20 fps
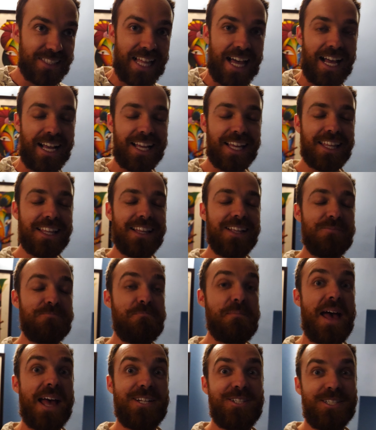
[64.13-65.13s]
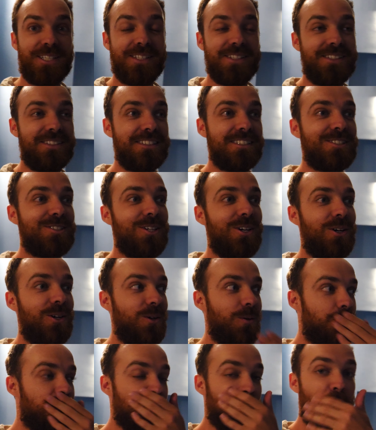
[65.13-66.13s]
like magical.
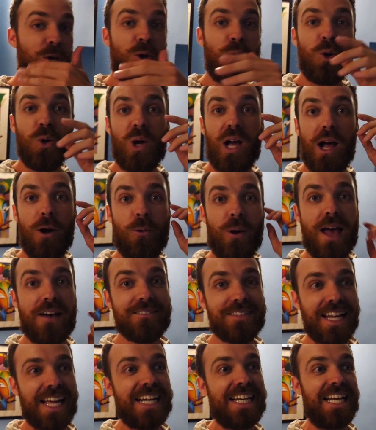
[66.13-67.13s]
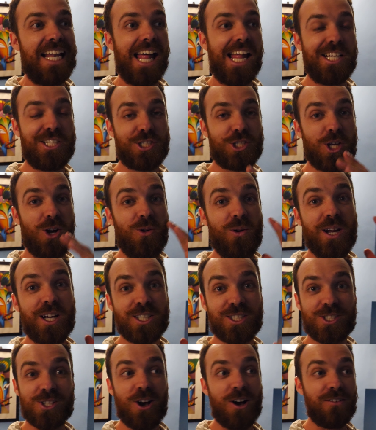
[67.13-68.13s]
So we haven't had lunch, so we are
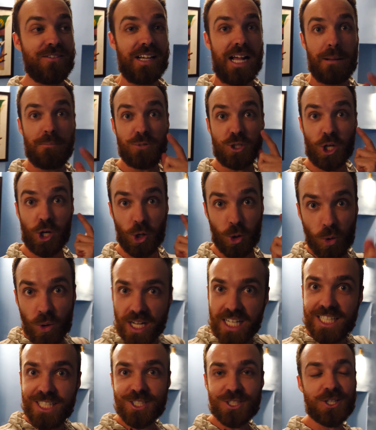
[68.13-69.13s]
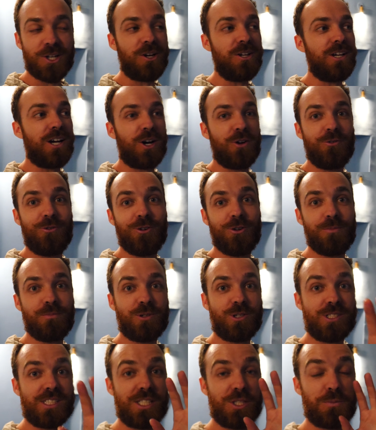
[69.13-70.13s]
starving. I'm just going to quickly show you our room
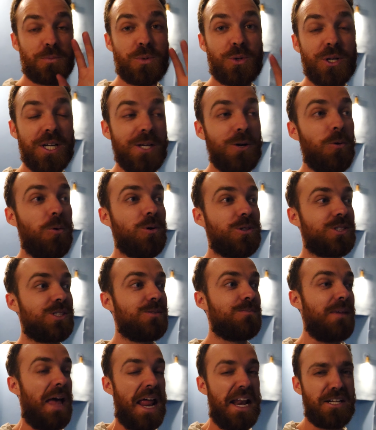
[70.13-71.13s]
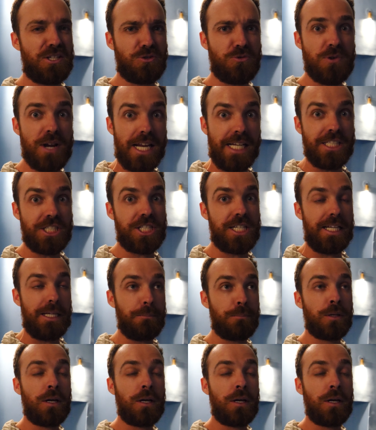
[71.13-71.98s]
because it's pretty awesome and it's really cheap.